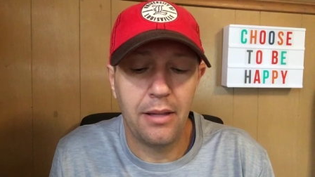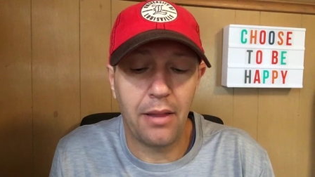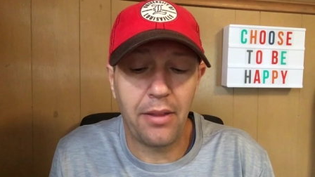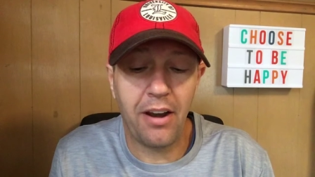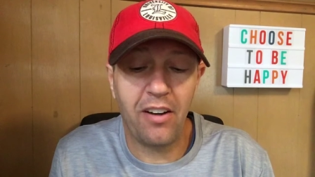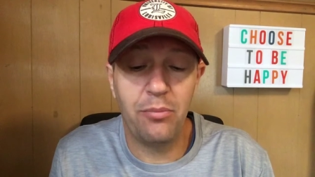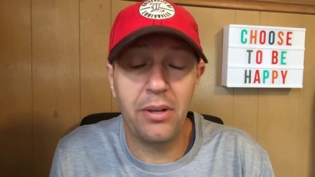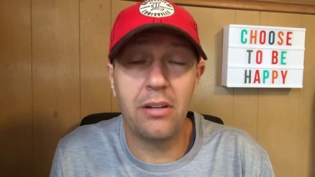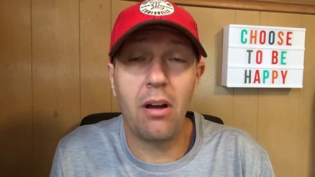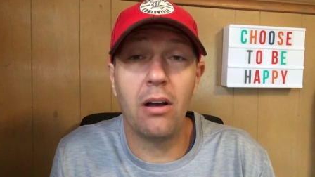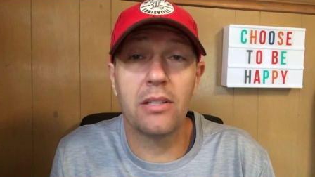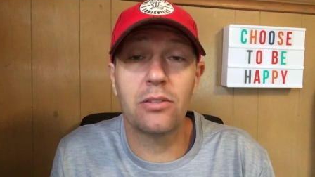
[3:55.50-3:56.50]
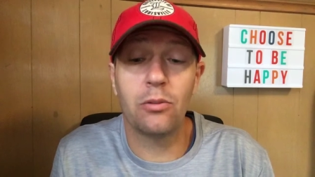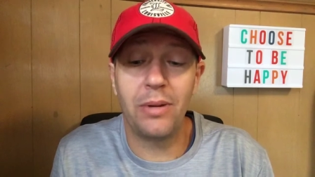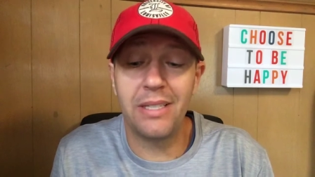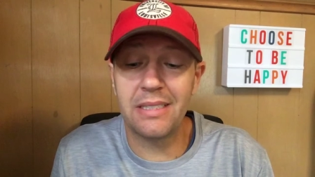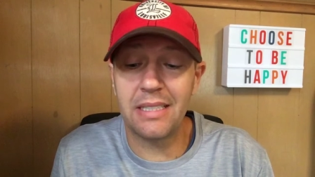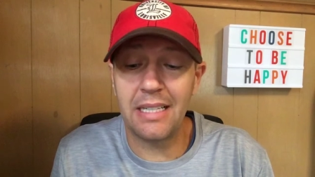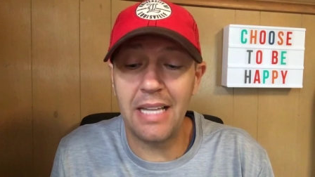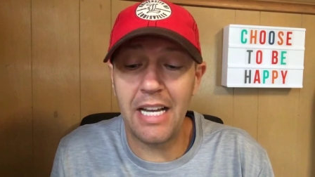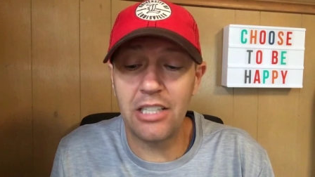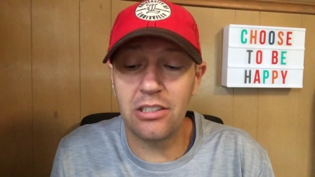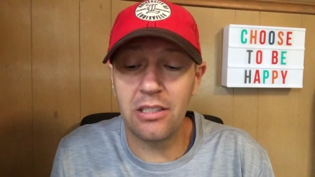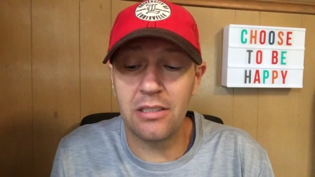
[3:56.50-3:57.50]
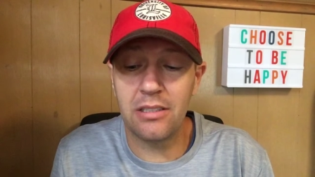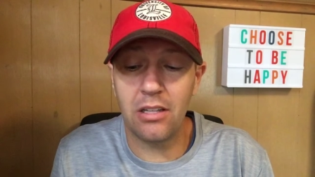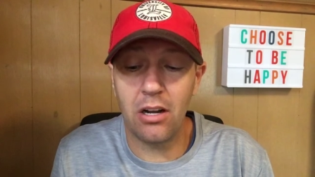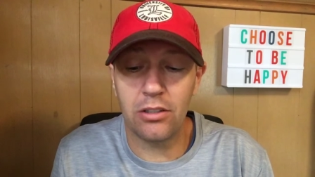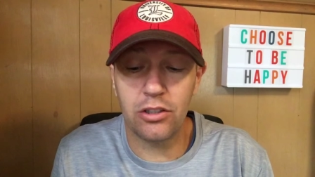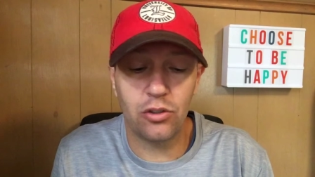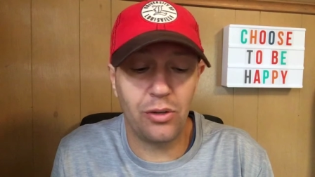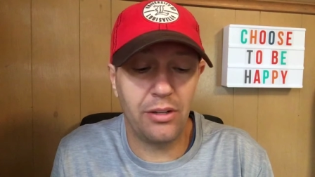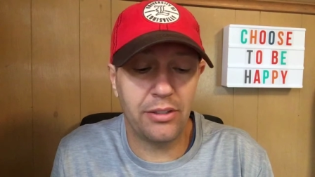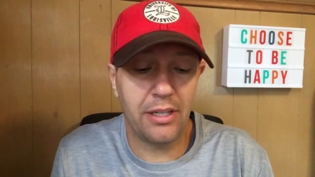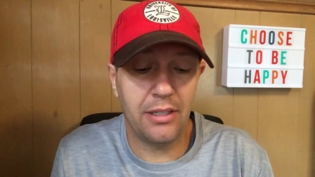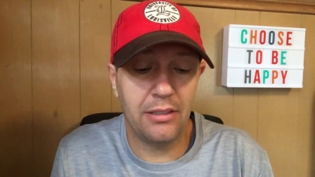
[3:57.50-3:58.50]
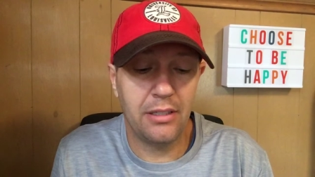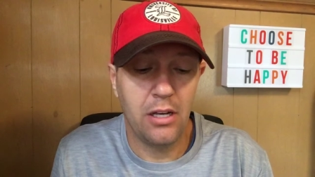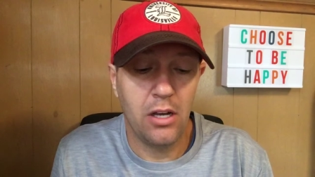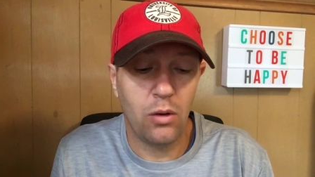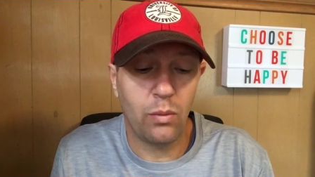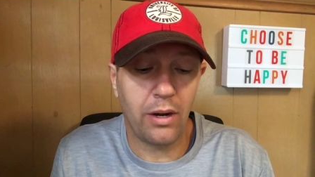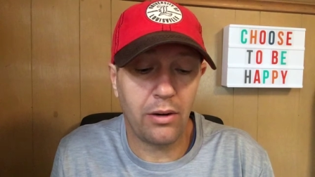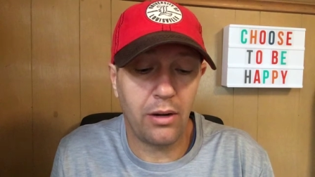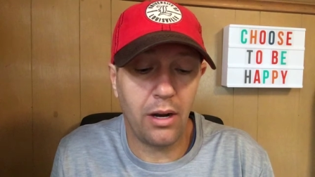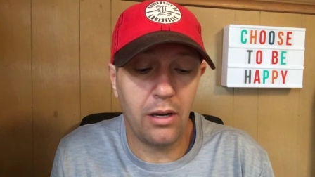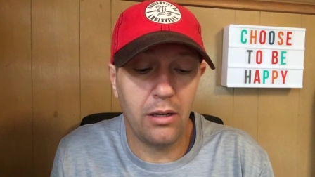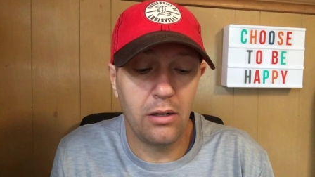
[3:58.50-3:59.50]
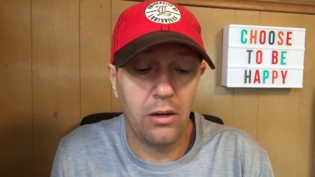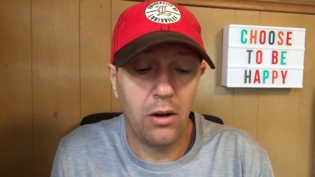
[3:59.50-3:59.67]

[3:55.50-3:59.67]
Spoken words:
Now, there have been also recent elections in Australia where